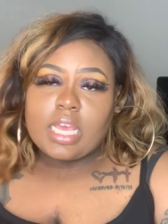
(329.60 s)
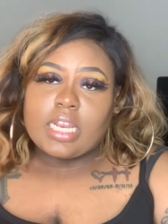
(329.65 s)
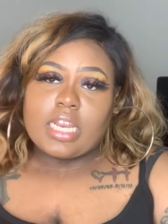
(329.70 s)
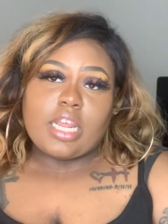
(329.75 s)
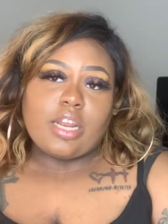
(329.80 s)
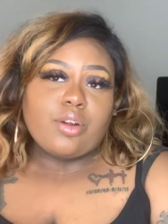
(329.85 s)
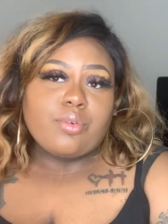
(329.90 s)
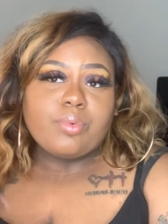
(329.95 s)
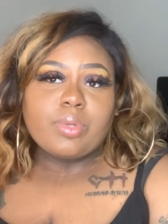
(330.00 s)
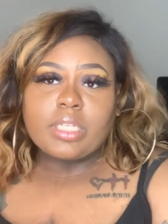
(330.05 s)

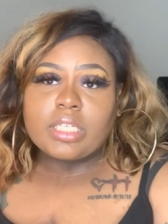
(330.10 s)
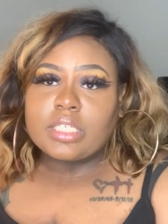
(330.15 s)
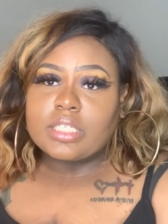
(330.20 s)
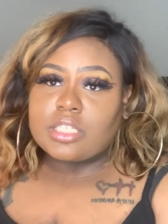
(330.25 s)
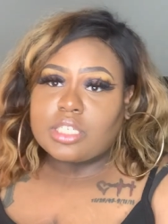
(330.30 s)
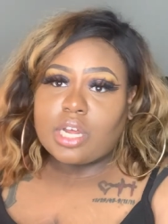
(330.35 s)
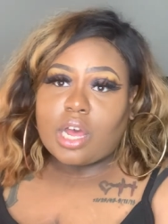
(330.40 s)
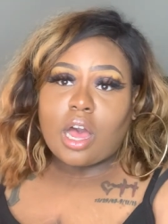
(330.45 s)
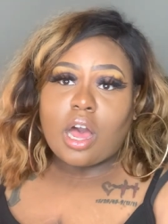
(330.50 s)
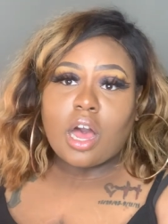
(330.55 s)
they don't really
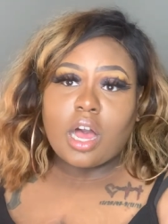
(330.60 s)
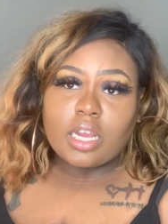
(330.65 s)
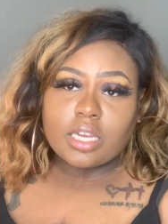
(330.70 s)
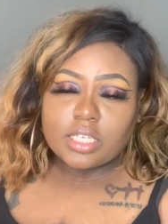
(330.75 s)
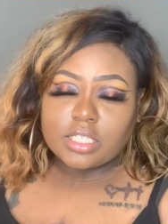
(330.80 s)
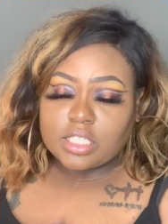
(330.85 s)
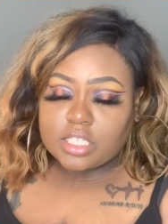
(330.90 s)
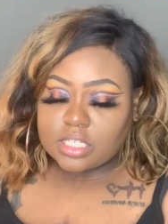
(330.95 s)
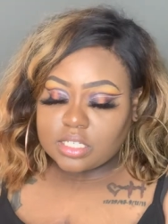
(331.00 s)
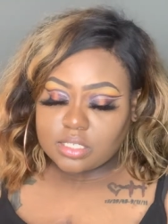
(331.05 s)
talk.
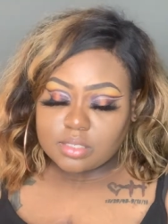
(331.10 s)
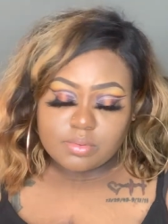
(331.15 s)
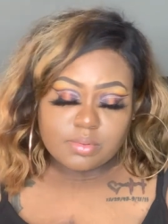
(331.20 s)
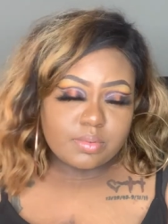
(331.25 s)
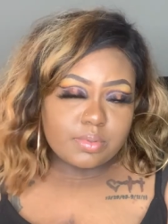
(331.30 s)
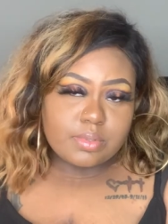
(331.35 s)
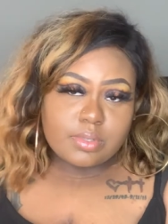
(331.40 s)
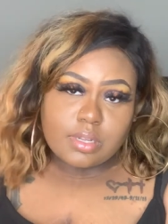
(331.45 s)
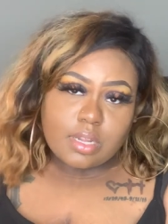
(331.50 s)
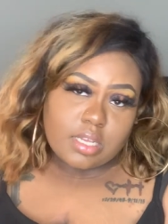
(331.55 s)
It just,
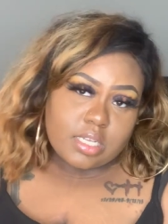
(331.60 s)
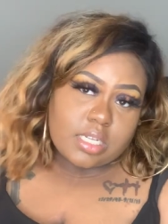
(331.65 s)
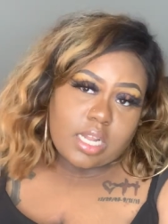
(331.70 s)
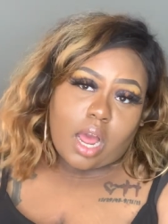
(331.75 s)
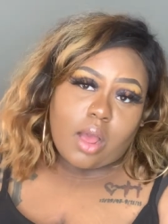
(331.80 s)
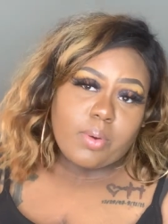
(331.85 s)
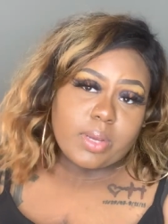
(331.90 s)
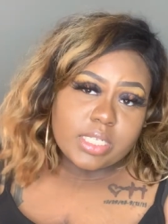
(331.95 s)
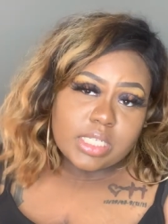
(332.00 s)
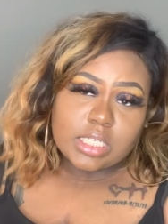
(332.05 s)
it
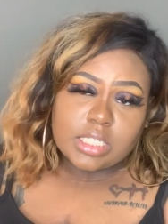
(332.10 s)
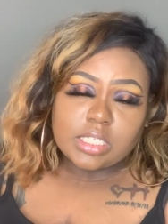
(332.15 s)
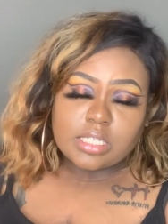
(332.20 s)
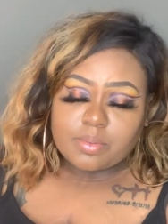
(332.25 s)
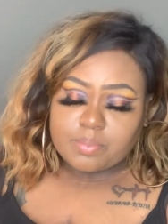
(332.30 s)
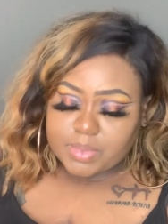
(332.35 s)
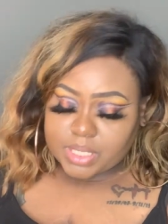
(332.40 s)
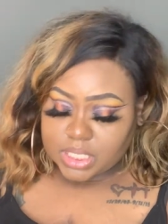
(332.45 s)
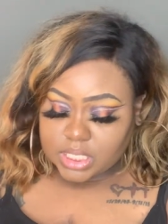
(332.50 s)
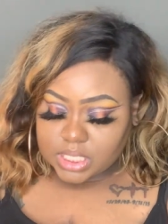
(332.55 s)
always ends
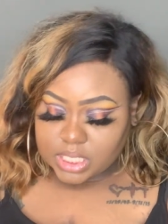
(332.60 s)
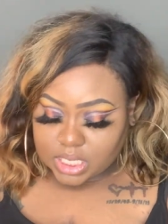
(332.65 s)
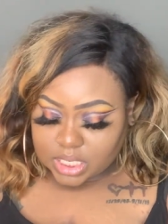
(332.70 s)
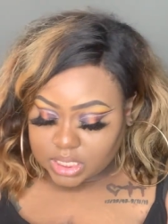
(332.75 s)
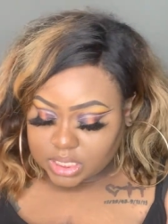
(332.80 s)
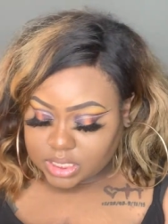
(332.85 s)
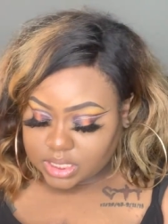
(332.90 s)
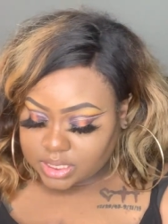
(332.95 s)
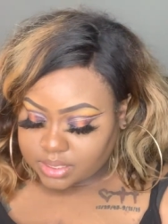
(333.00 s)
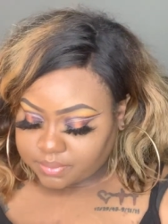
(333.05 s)
up in
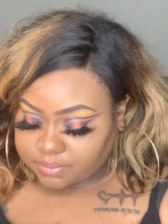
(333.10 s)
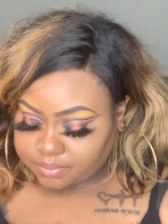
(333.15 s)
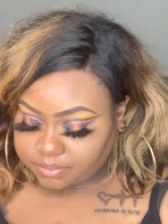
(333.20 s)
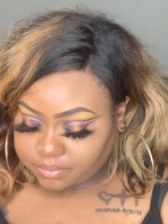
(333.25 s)
sex.